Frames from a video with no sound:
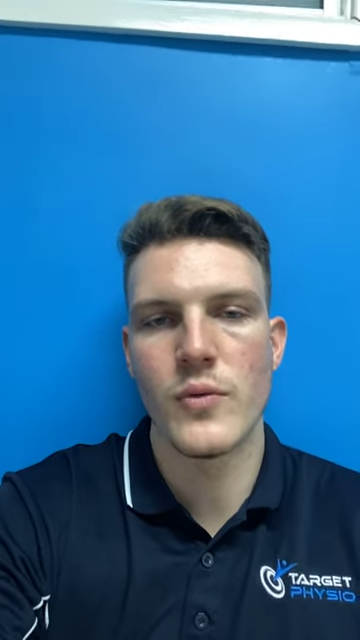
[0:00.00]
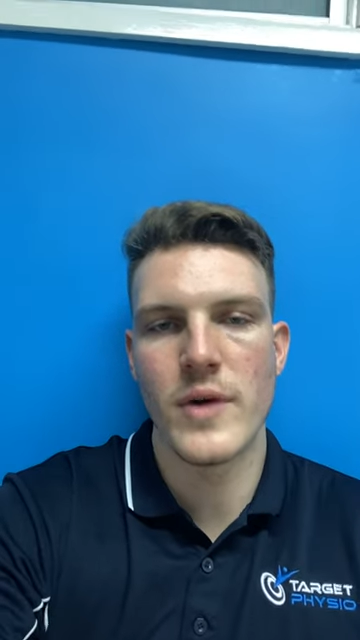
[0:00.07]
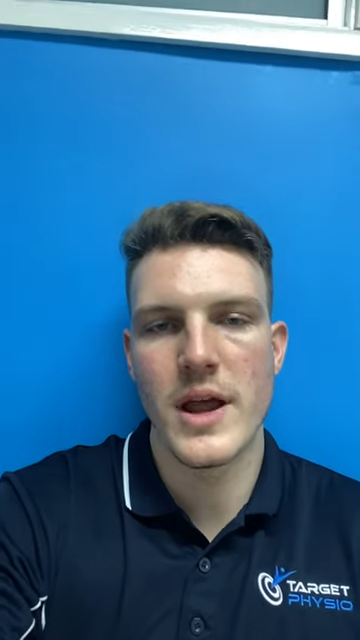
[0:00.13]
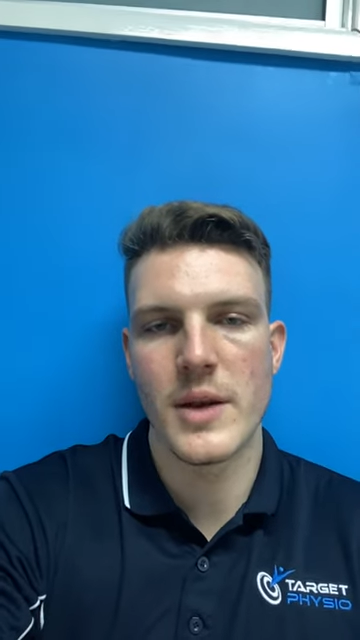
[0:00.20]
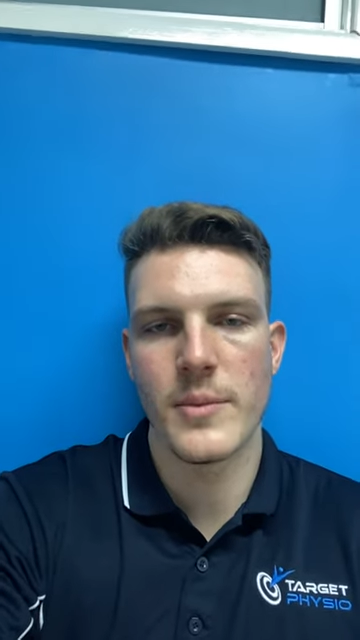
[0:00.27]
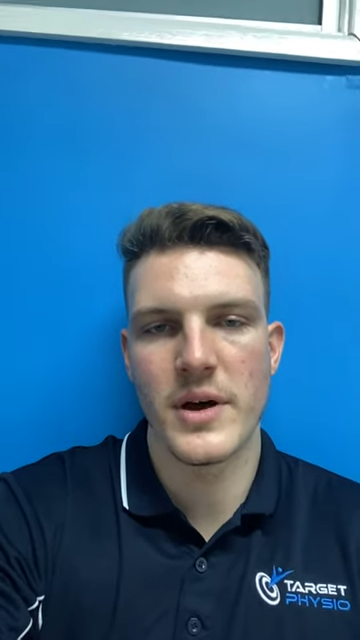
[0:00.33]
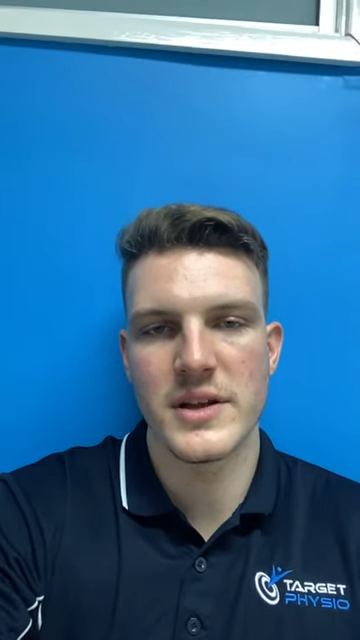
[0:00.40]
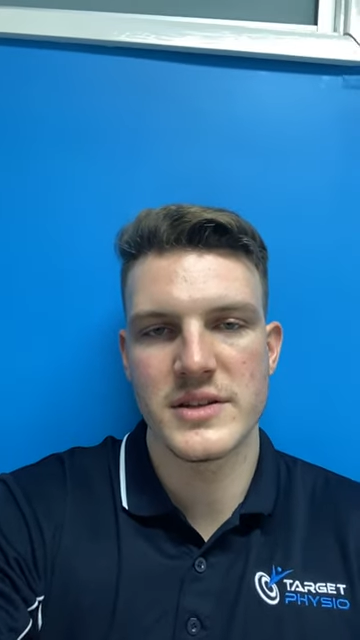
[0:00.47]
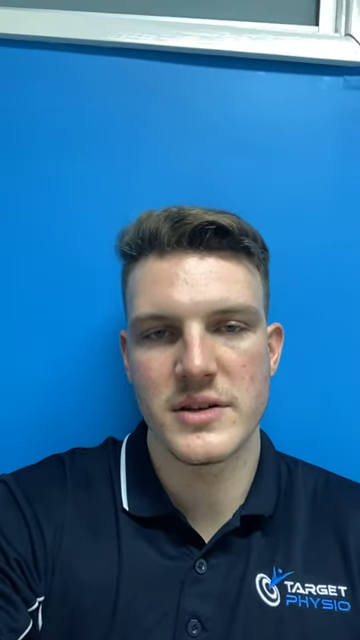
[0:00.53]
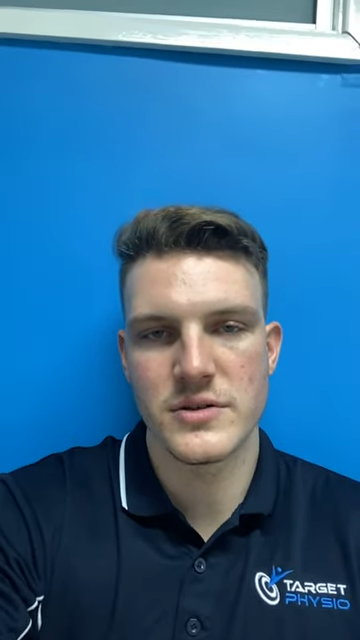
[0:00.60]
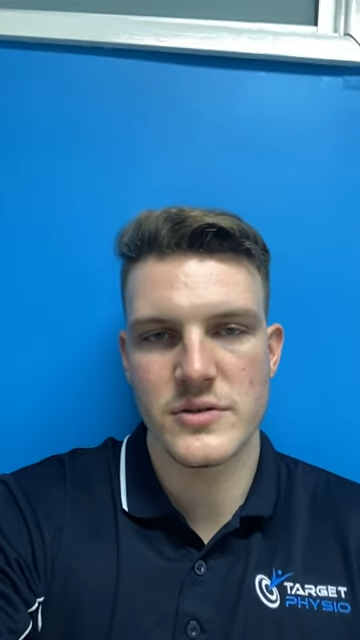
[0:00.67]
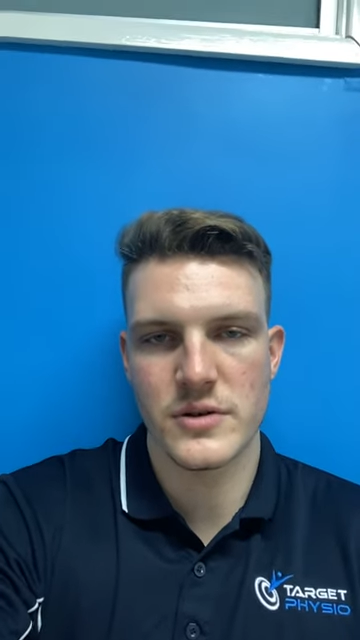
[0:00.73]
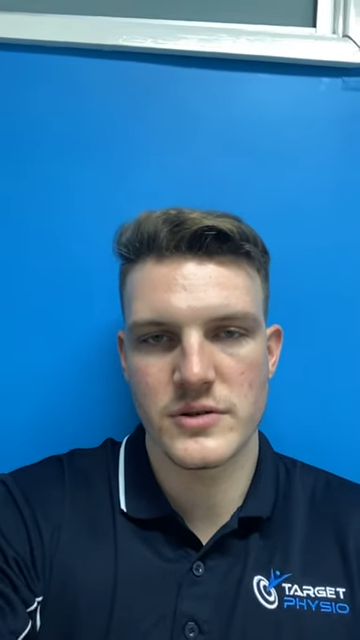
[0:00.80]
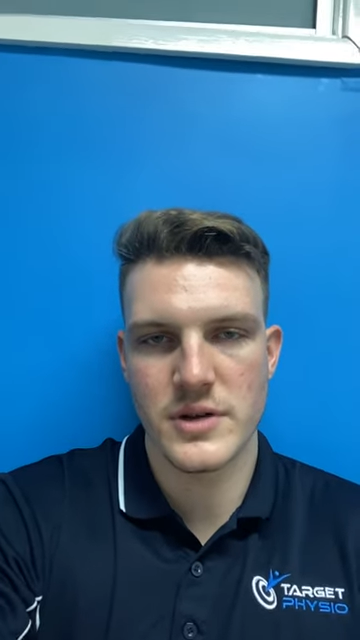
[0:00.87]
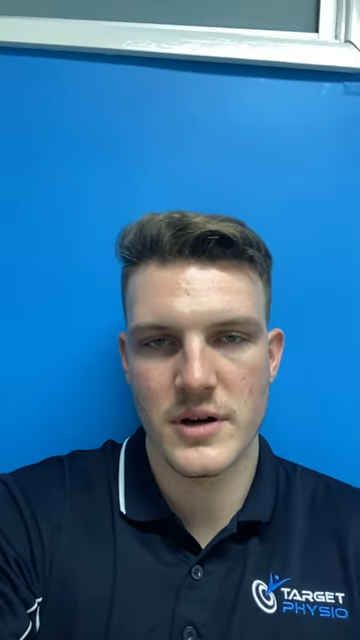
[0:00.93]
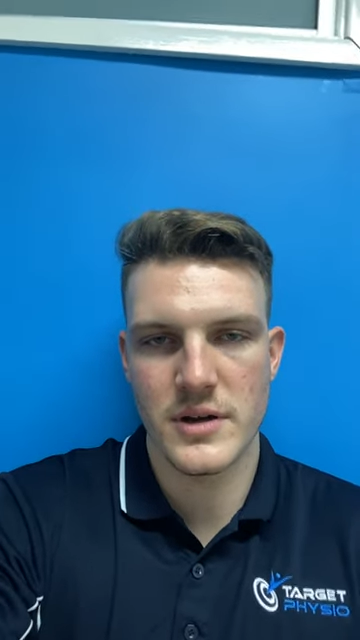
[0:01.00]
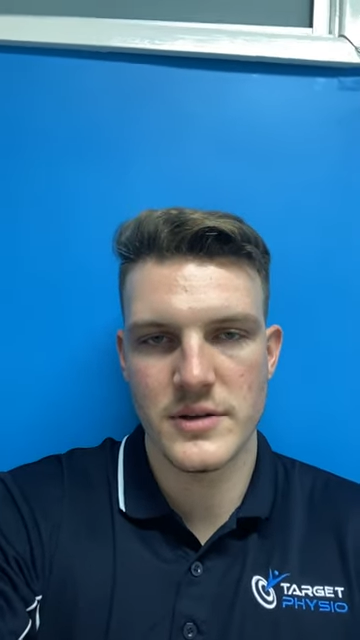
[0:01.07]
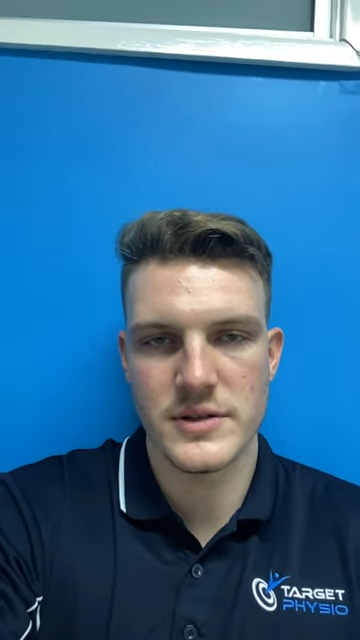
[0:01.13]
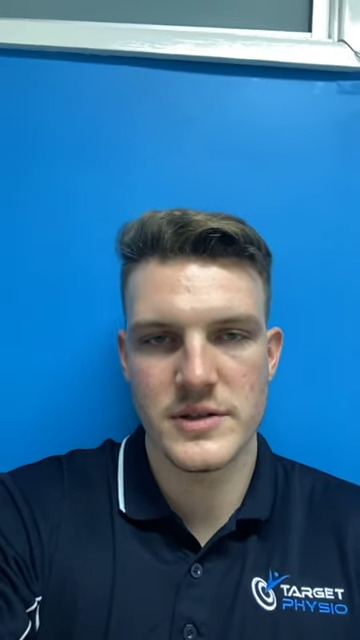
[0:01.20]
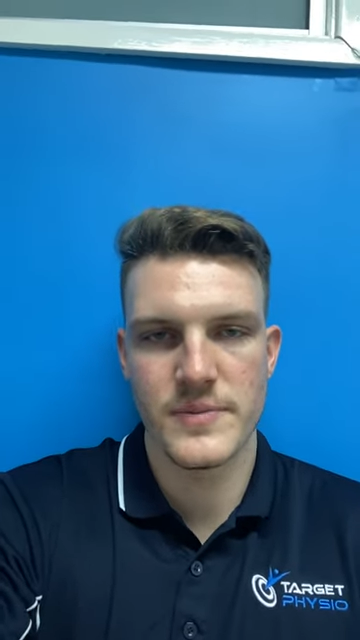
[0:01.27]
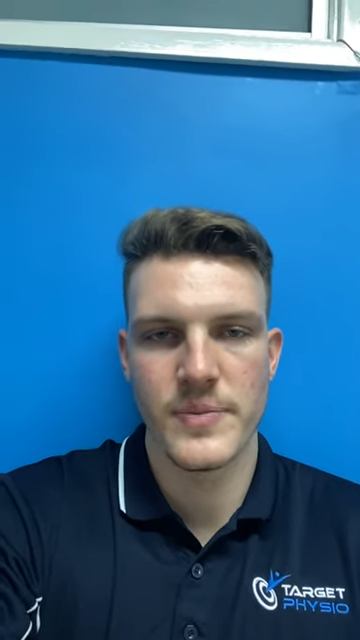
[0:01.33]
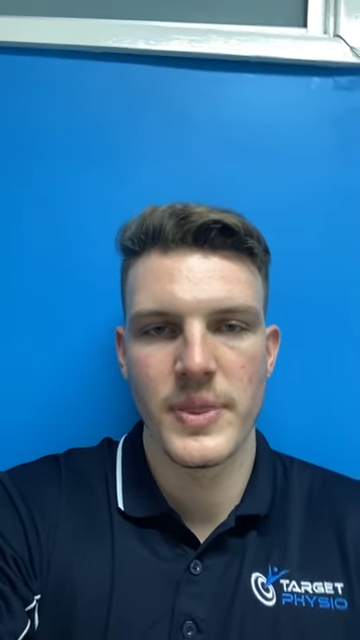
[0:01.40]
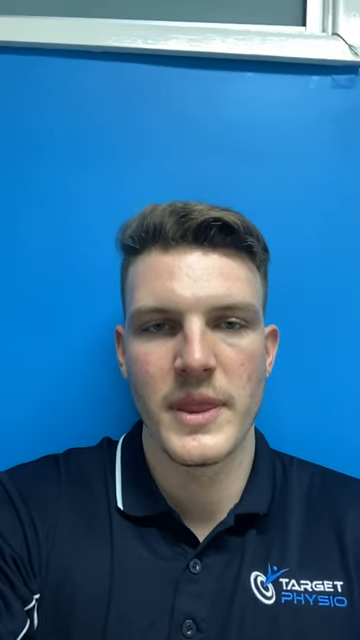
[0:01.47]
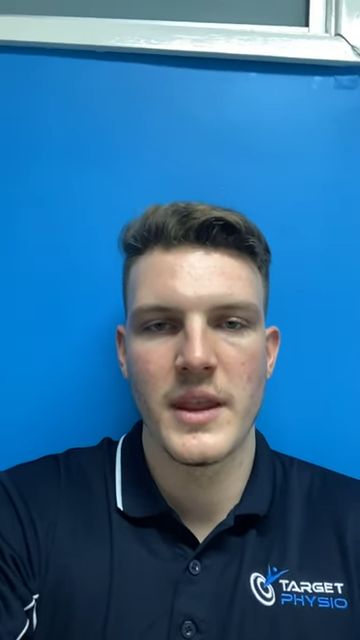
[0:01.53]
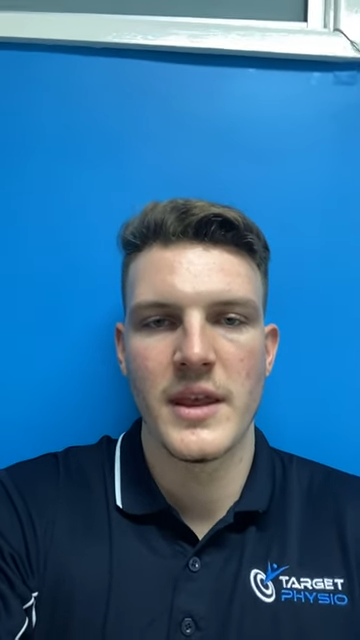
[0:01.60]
randomized control trials.